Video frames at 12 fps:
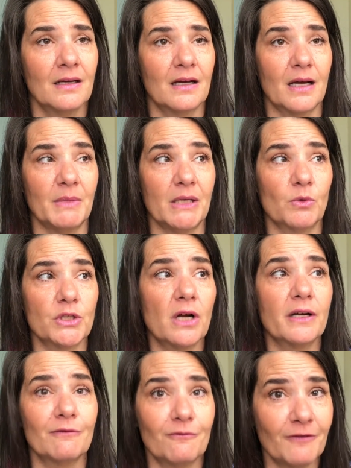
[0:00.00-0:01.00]
I mean, we're
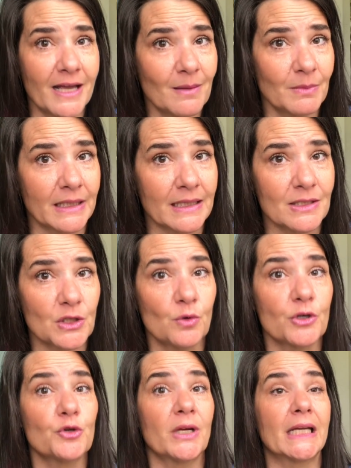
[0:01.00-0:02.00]
talking families who
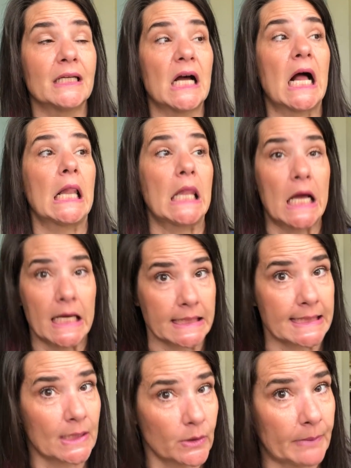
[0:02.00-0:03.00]
are drinking a lot of
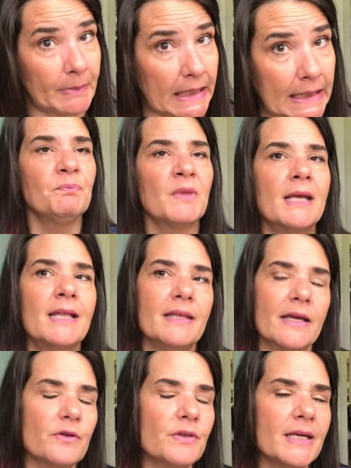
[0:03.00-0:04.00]
soda pop.
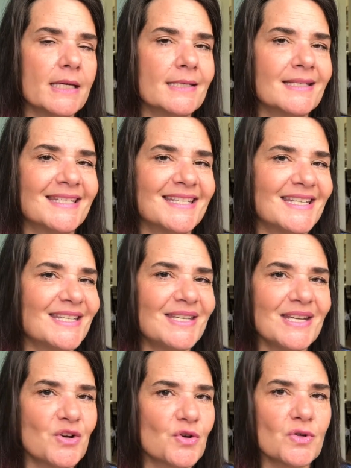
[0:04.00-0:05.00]
The other thing is
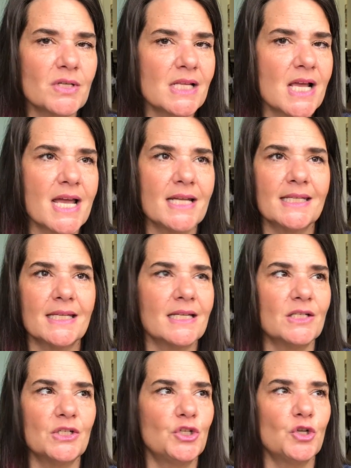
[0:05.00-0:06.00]
Disney Cruise Lines
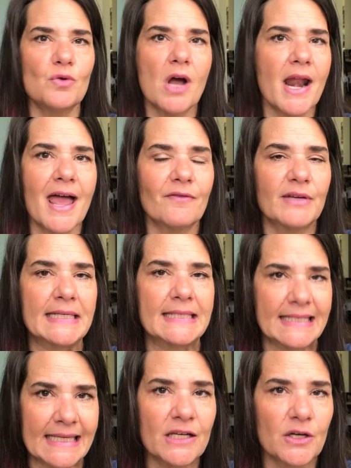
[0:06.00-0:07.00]
do not have
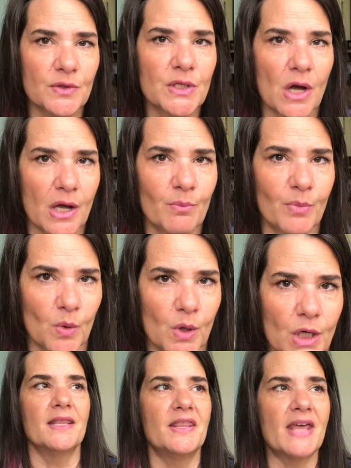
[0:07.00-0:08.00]
casinos on
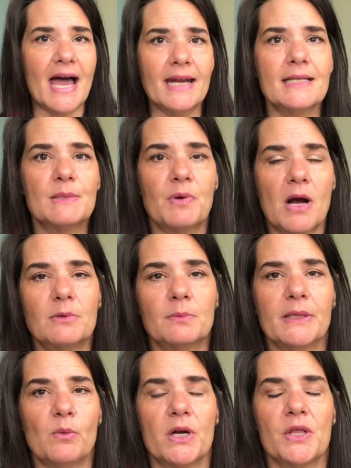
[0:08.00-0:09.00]
board. That is
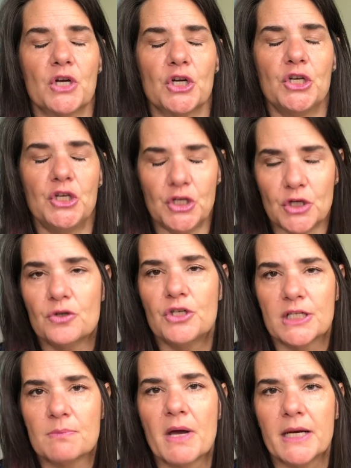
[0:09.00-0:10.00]
probably one of the
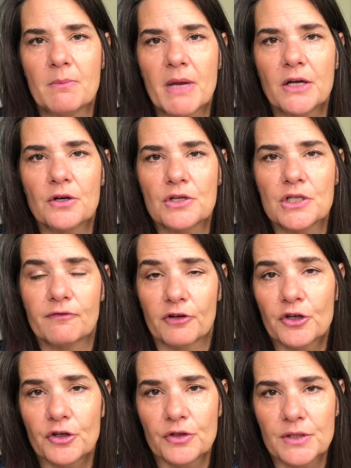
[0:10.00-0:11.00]
hugest money makers for
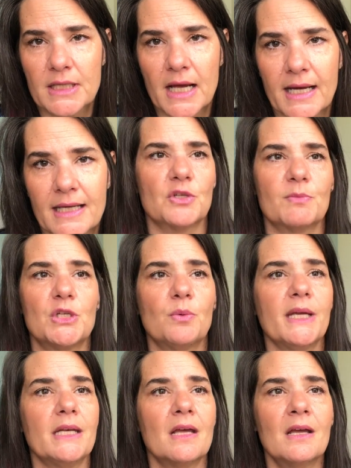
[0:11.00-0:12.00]
cruise lines. So
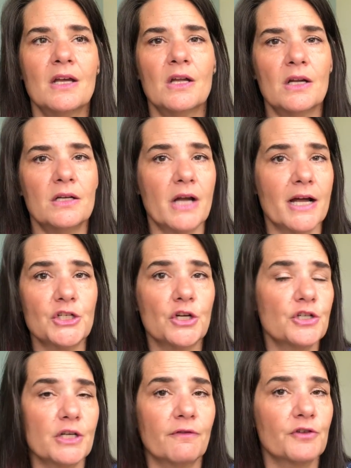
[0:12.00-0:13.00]
between not
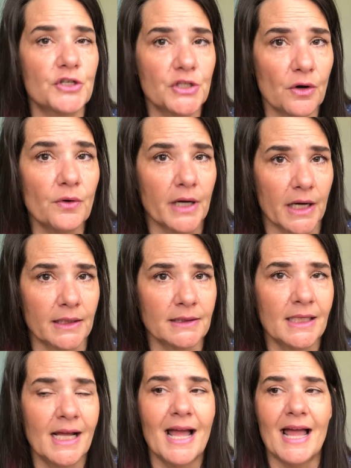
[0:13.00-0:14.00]
charging for soda
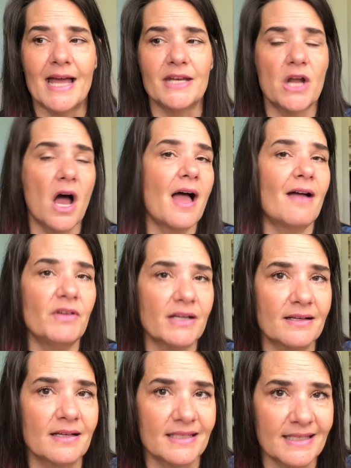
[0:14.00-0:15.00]
and not having a
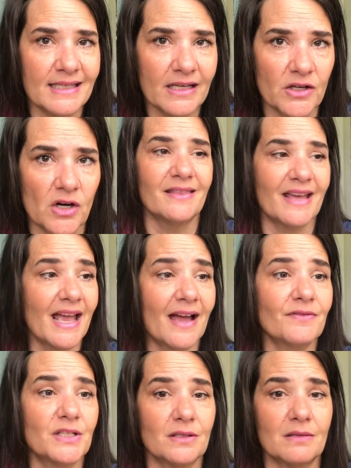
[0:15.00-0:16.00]
casino, they
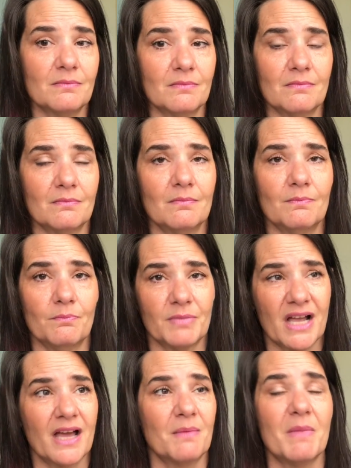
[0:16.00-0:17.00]
have to
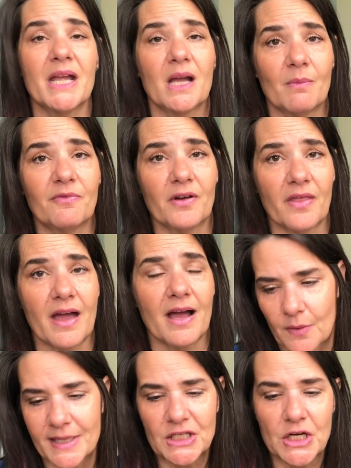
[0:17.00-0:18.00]
kind of make up for
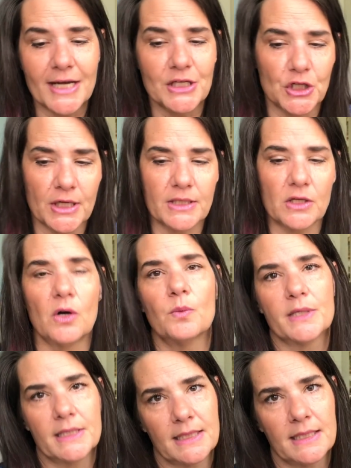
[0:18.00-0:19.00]
that. It's not just, oh,
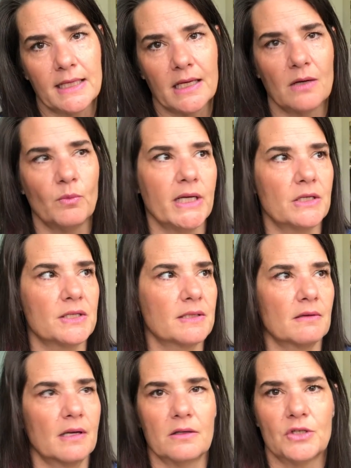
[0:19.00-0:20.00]
we're Disney and we
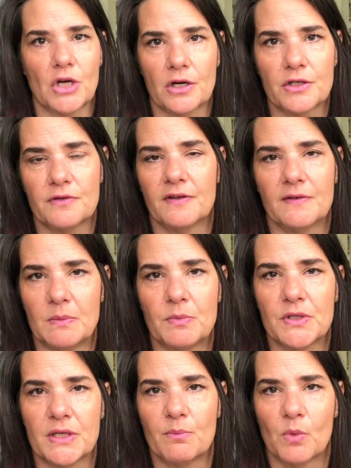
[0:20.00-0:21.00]
just can charge
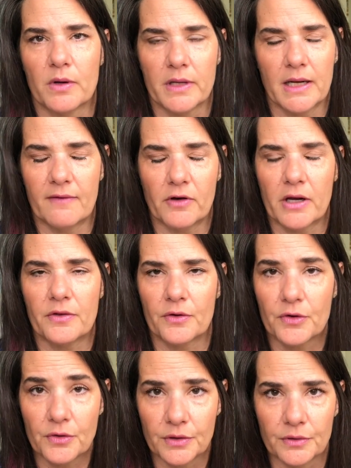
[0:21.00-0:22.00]
50% more than every other
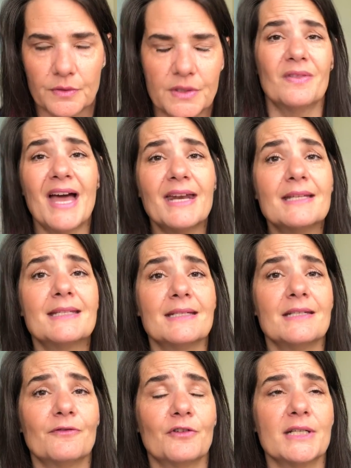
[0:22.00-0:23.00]
cruise. That is the
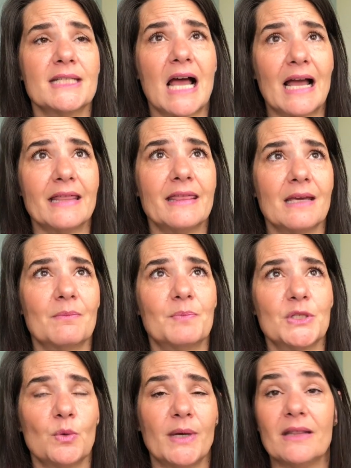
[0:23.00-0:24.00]
difference, I think,
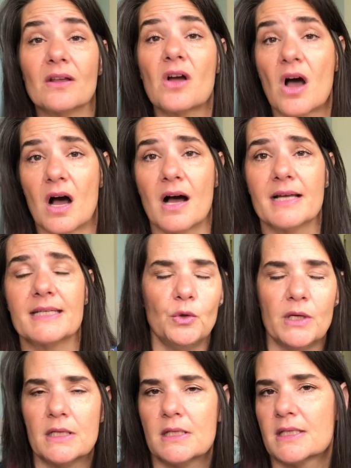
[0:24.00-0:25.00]
between the cost. You
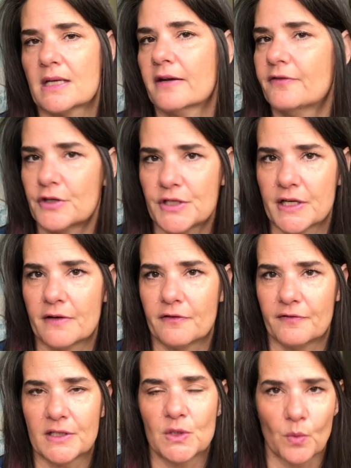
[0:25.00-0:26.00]
need to decide for yourself
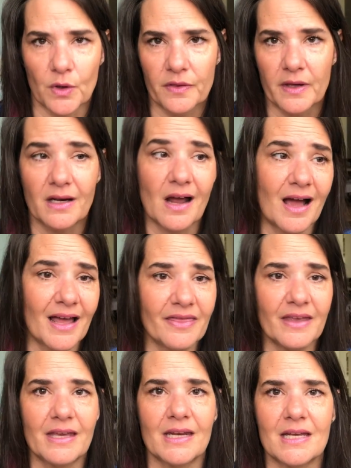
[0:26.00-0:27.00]
if it's worth it. I
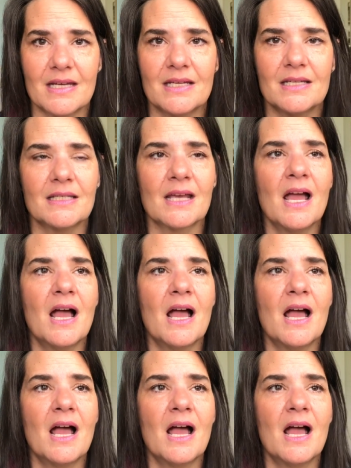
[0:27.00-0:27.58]
think it is.